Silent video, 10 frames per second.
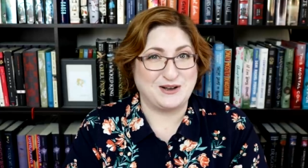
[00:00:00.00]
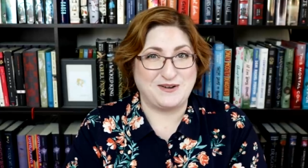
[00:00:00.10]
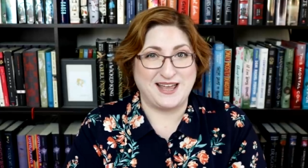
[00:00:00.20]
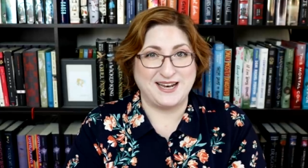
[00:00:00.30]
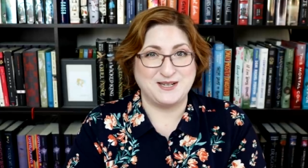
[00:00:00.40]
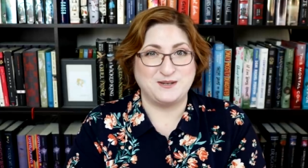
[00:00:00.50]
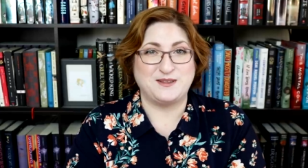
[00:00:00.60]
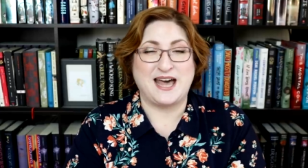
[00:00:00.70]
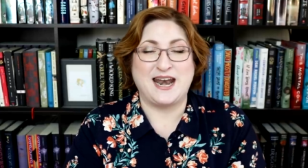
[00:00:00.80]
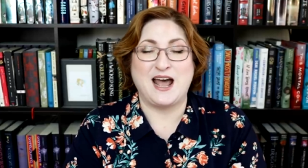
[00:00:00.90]
go ahead and do
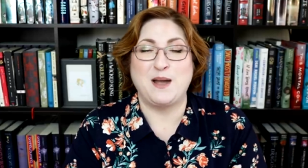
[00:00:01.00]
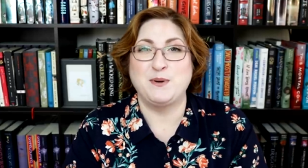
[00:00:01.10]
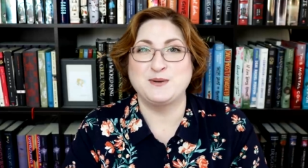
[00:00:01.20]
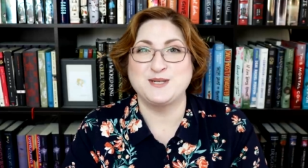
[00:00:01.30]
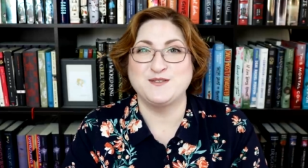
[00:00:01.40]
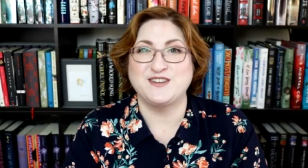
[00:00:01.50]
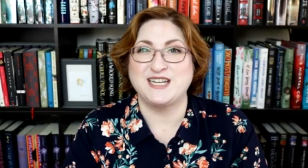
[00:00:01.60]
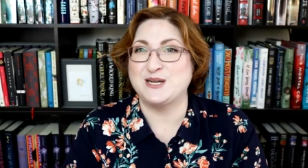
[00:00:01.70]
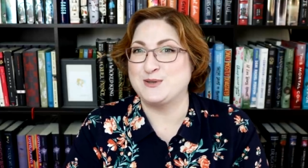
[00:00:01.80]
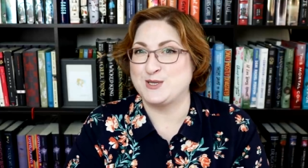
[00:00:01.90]
that. I post new
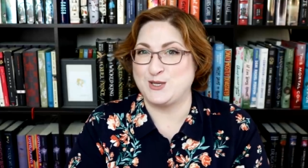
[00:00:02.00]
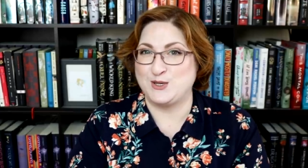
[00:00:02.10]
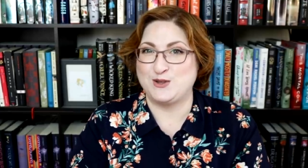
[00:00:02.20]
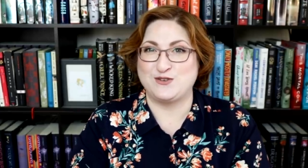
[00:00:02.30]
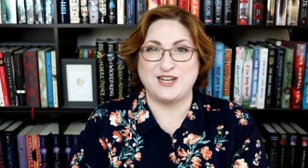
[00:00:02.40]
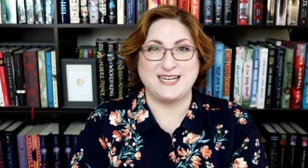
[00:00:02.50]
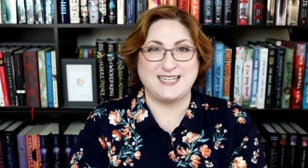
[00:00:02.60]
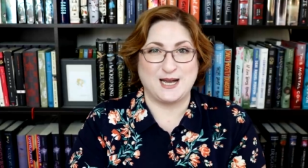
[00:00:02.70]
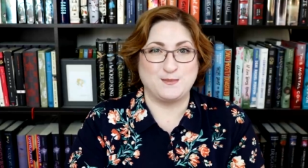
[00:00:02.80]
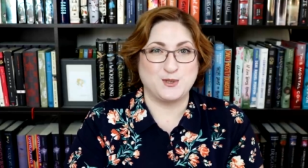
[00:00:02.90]
videos two to three
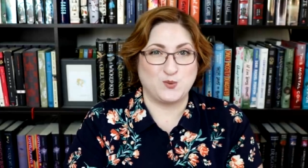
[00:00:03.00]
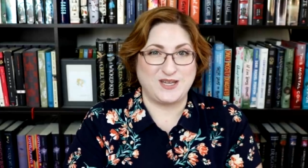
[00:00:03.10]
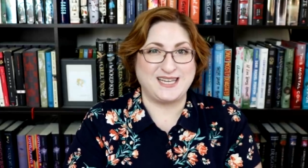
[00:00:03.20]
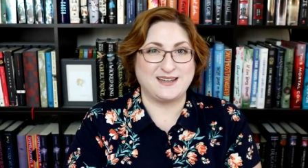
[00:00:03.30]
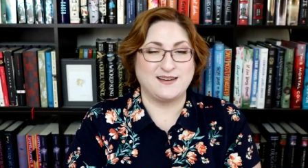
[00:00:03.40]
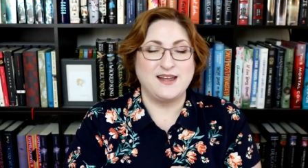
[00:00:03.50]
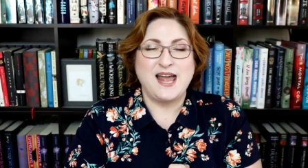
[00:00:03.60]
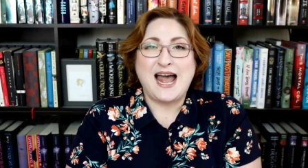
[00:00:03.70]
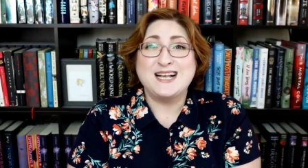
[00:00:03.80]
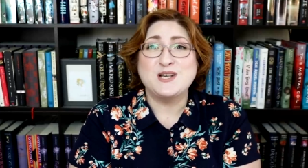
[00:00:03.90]
times a week.
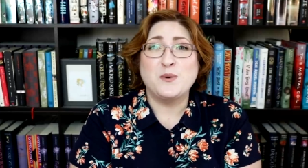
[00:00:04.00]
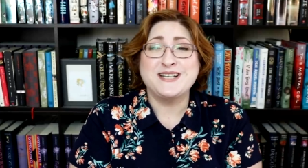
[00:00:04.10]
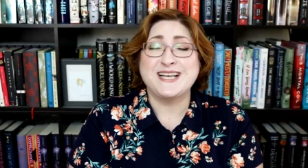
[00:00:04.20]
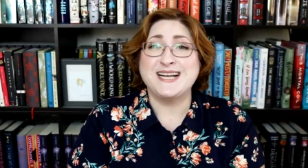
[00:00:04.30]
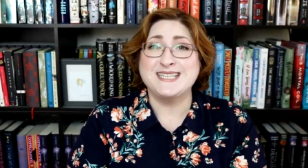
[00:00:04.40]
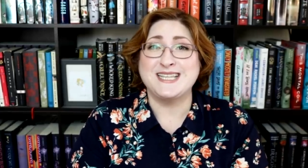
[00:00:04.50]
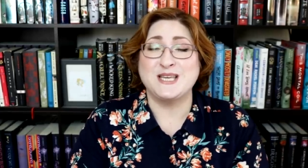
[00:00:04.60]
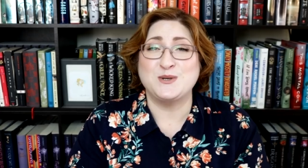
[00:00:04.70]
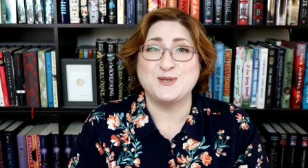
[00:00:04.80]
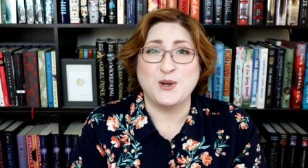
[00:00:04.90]
As always, guys,
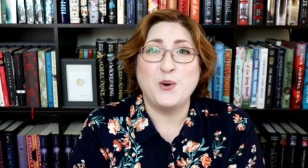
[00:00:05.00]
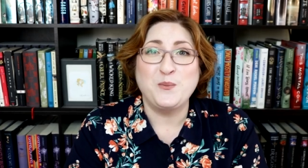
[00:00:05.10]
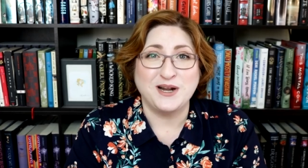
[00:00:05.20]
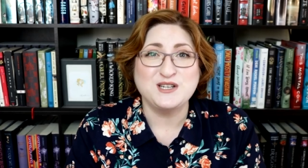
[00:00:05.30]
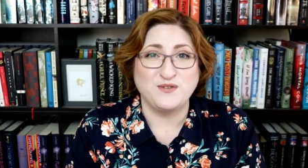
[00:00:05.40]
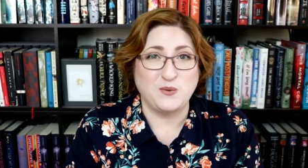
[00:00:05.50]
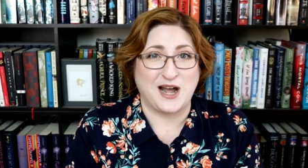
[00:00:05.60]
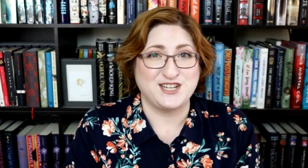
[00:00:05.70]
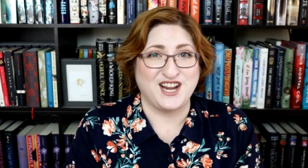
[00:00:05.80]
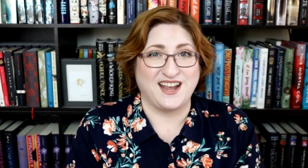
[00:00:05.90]
thank you so much for
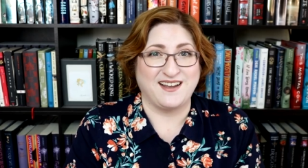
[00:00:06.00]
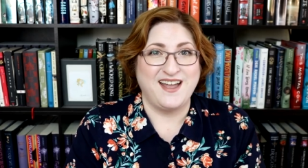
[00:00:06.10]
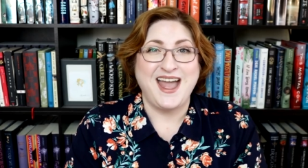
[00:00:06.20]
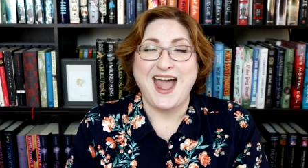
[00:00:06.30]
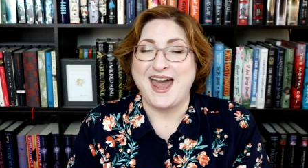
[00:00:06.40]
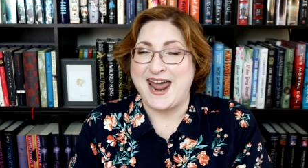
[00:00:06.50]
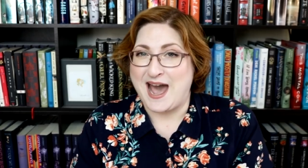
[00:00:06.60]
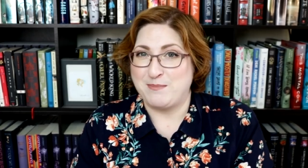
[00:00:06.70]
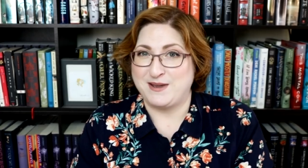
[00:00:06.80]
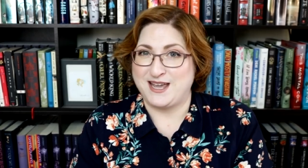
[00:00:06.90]
watching and
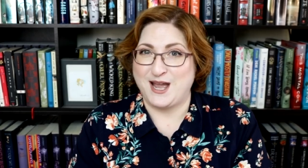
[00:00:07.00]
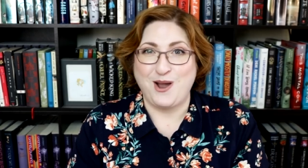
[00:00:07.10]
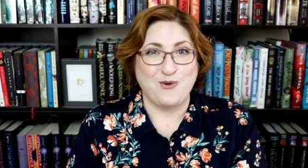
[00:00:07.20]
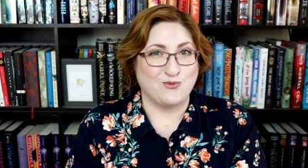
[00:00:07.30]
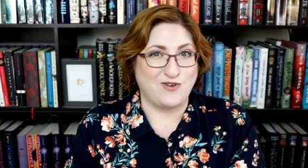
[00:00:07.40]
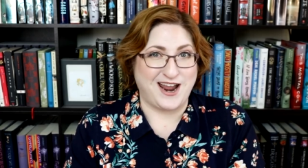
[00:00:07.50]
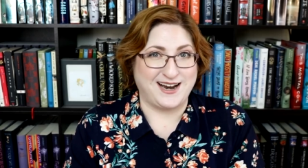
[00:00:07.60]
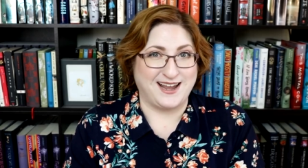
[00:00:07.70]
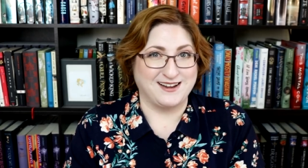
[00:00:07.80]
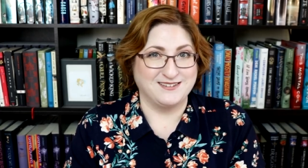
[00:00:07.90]
happy
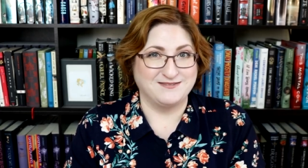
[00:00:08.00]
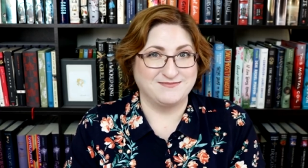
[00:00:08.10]
writing.